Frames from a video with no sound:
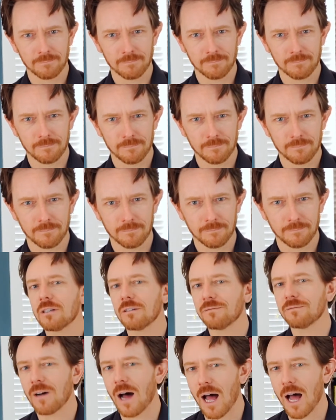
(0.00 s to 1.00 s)
Action
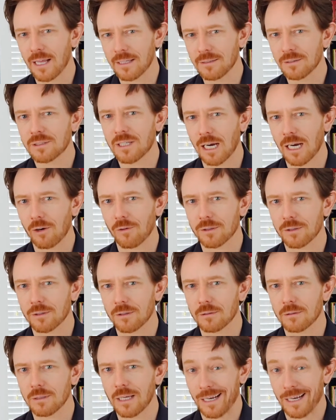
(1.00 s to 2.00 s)
defines
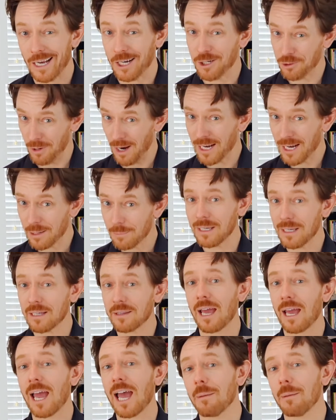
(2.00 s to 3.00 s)
character, and I try to be in
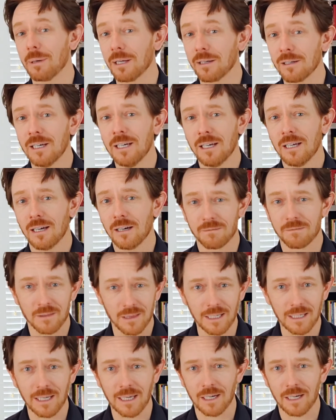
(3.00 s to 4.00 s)
the habit of
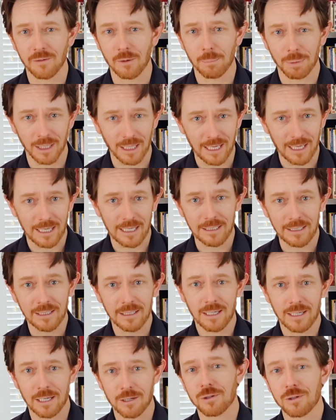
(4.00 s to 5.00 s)
thinking of a play
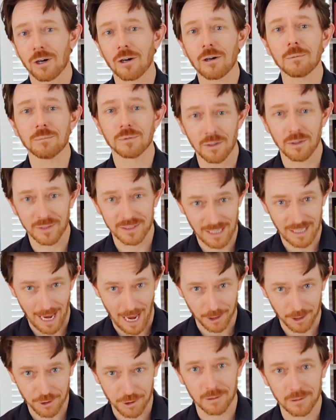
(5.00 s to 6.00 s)
in terms of its
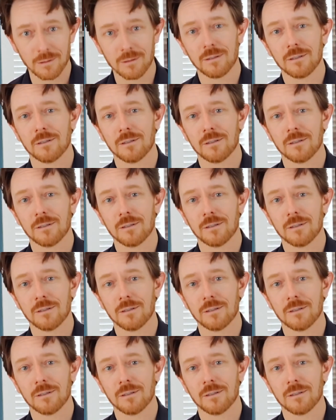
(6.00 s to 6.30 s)
action.